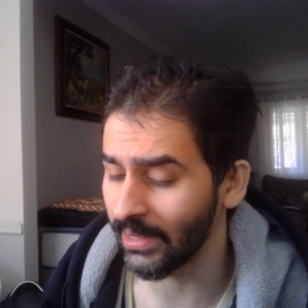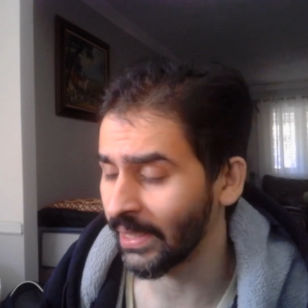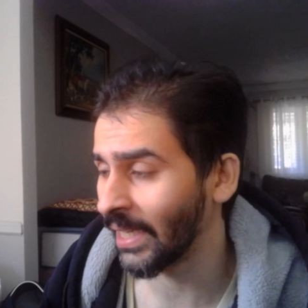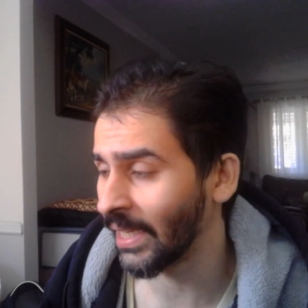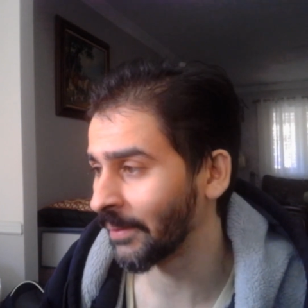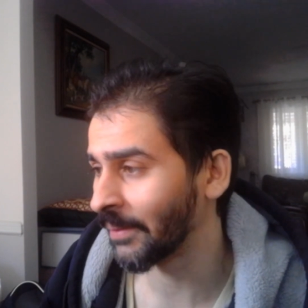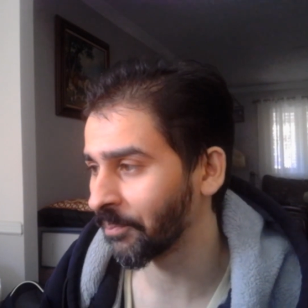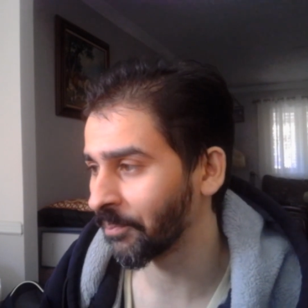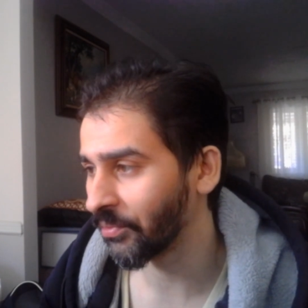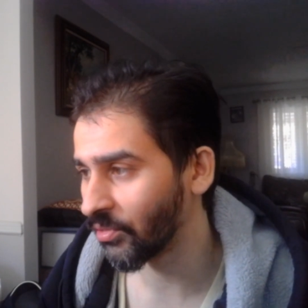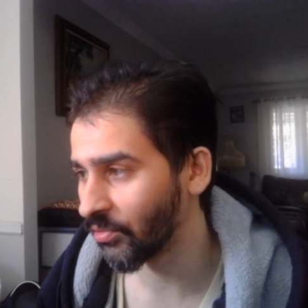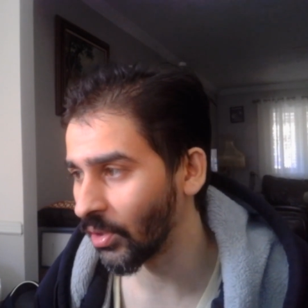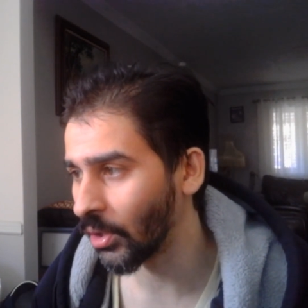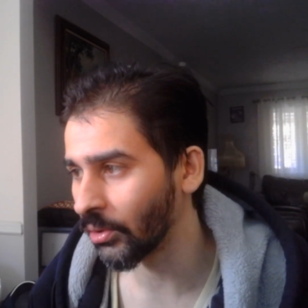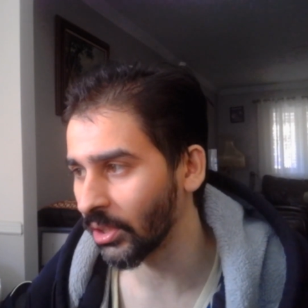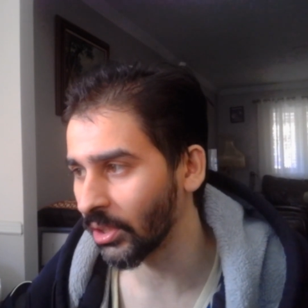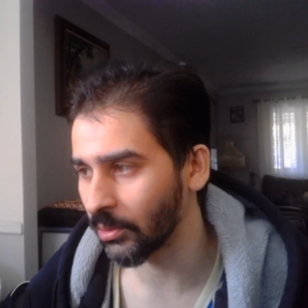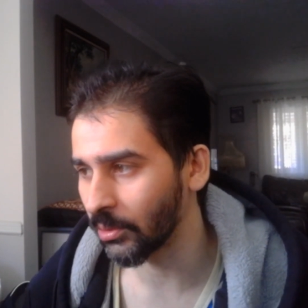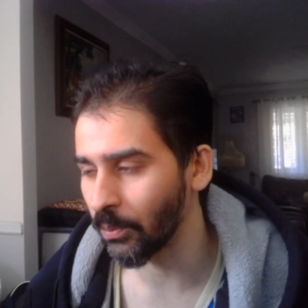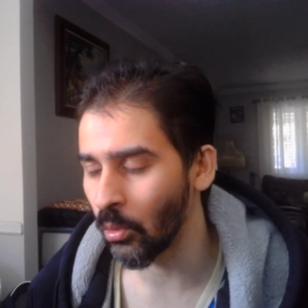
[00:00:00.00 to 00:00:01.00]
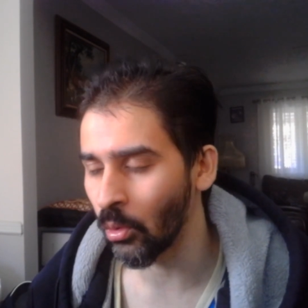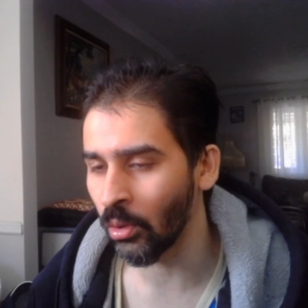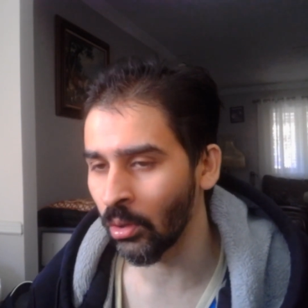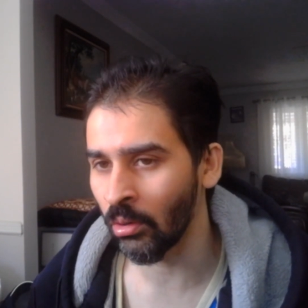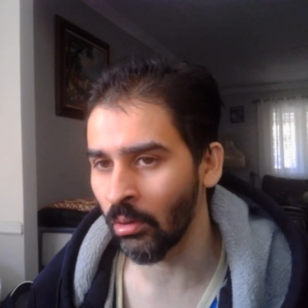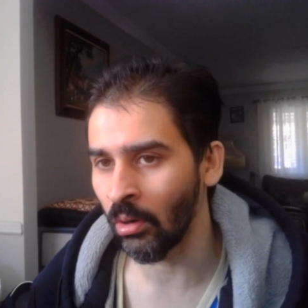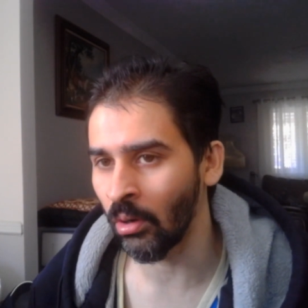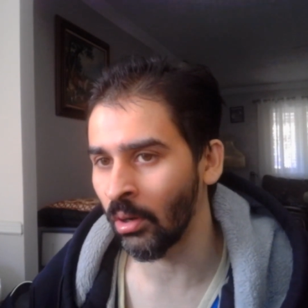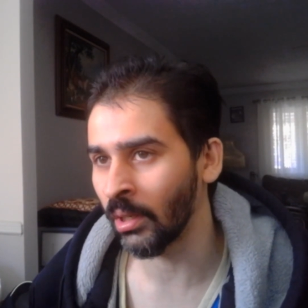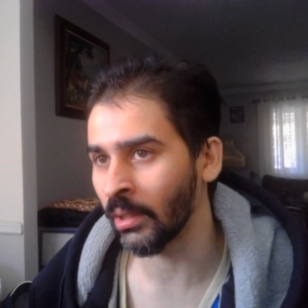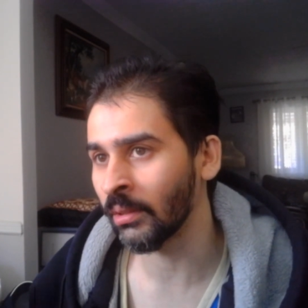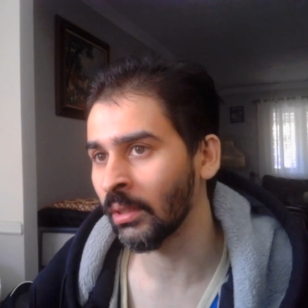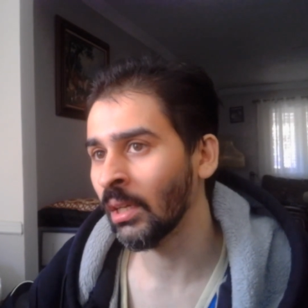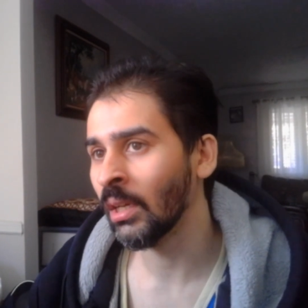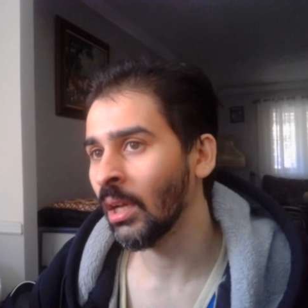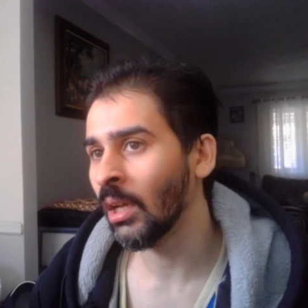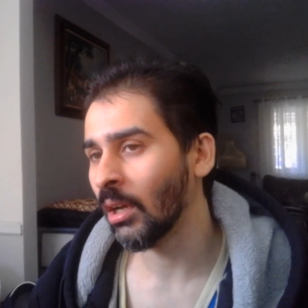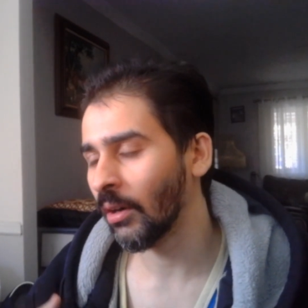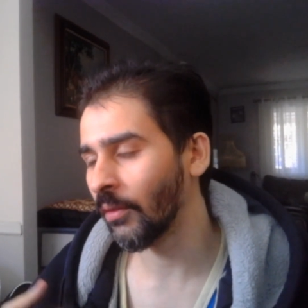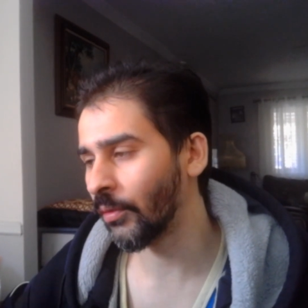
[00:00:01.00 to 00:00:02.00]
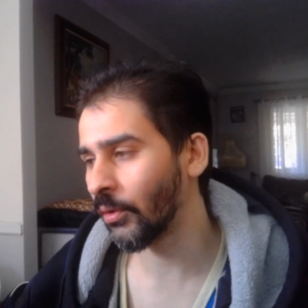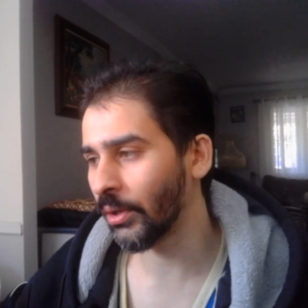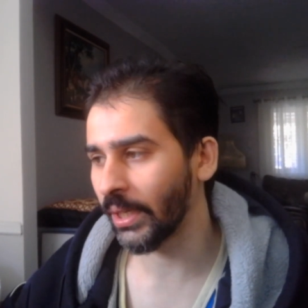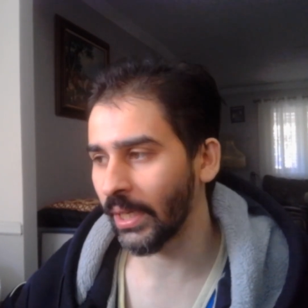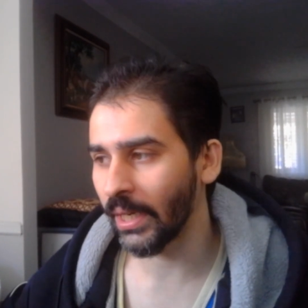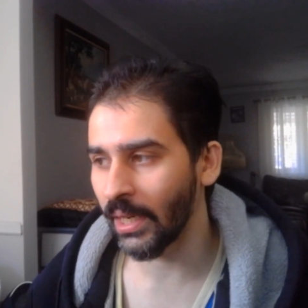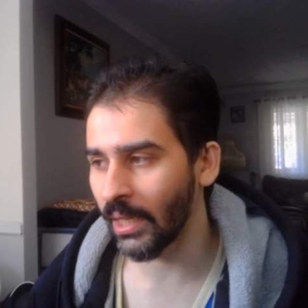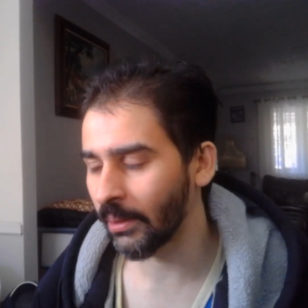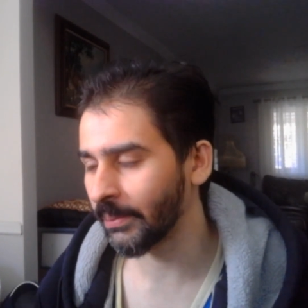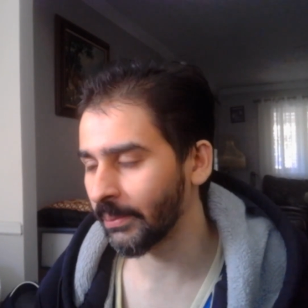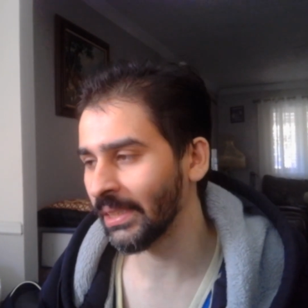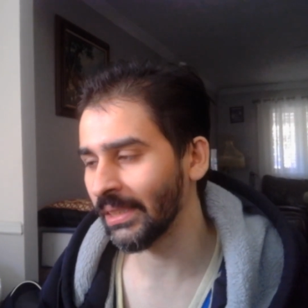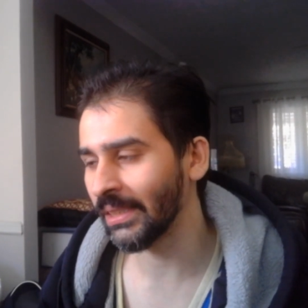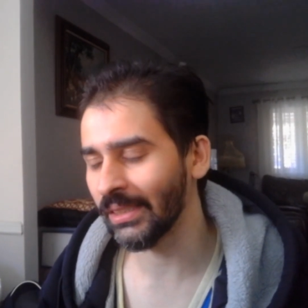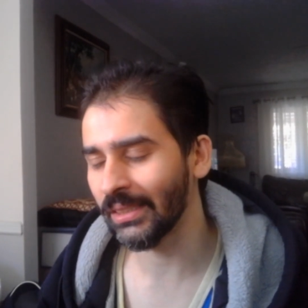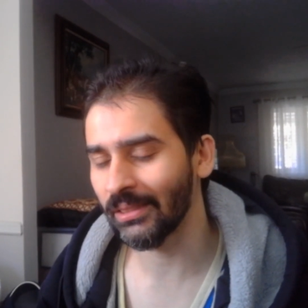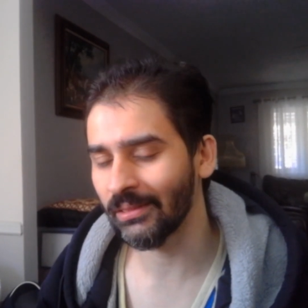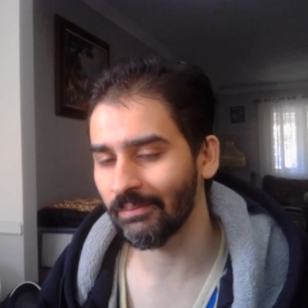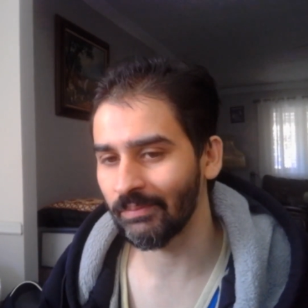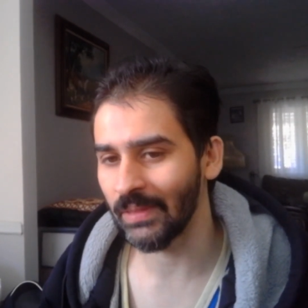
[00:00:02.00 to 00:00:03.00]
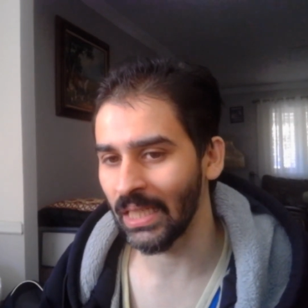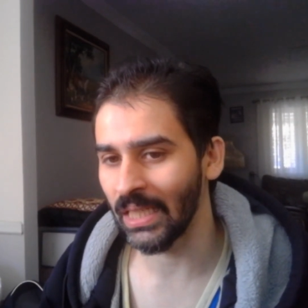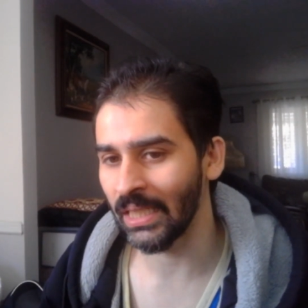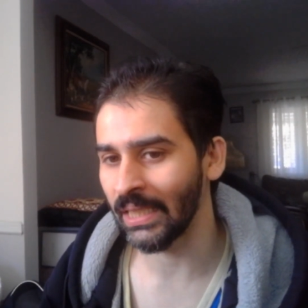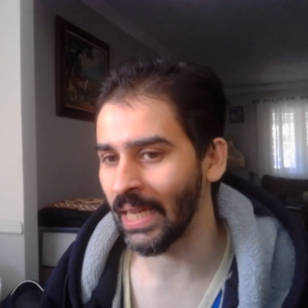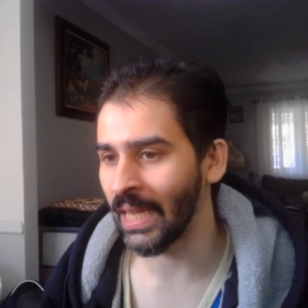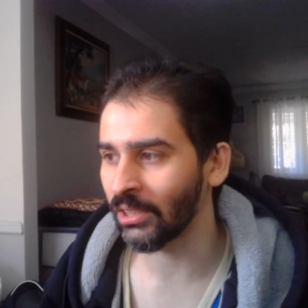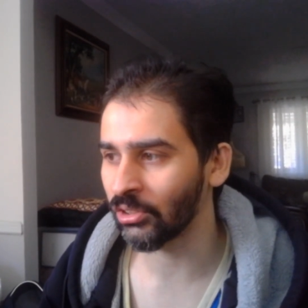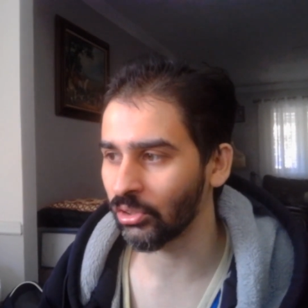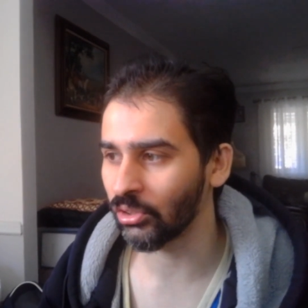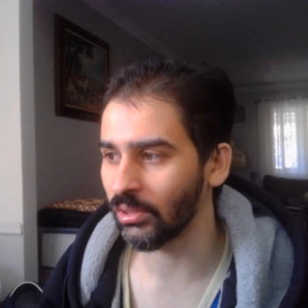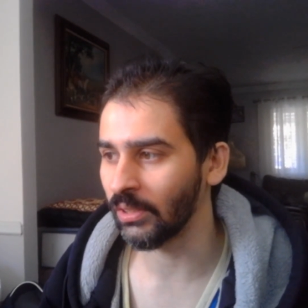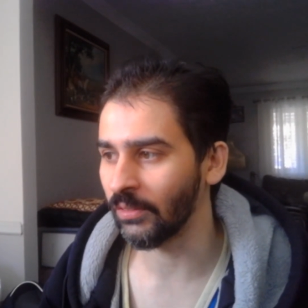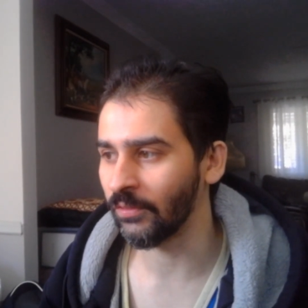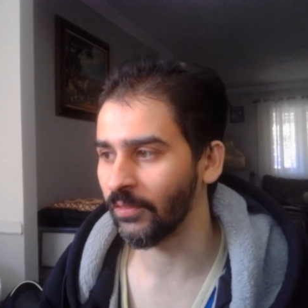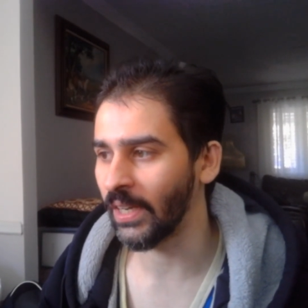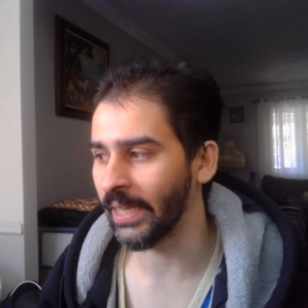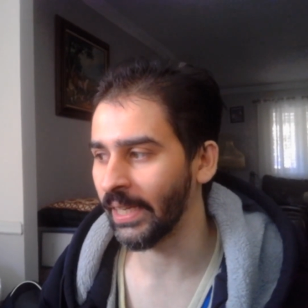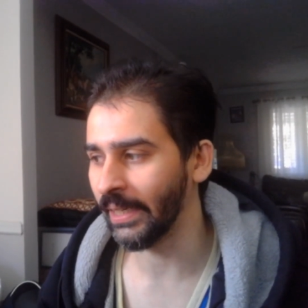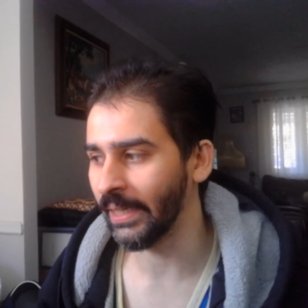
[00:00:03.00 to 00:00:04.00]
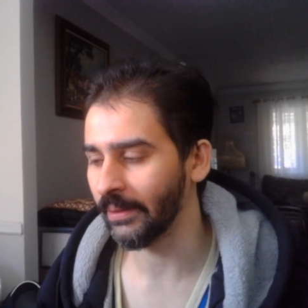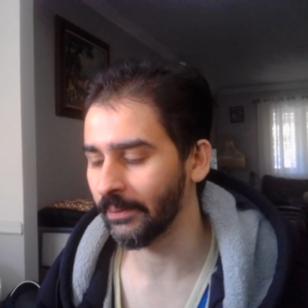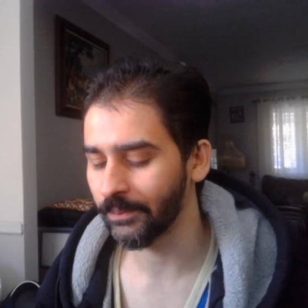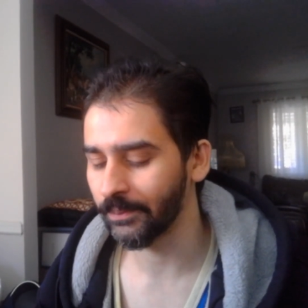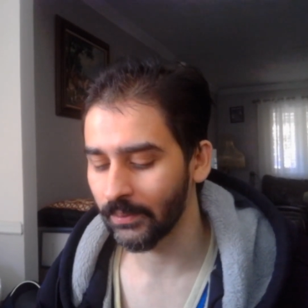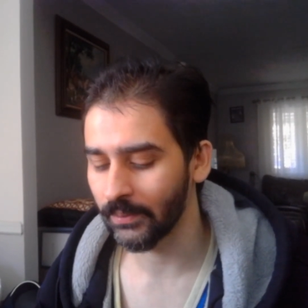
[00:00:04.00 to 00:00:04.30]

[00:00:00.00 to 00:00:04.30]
Again, focus more on avoiding enemies than actually fighting.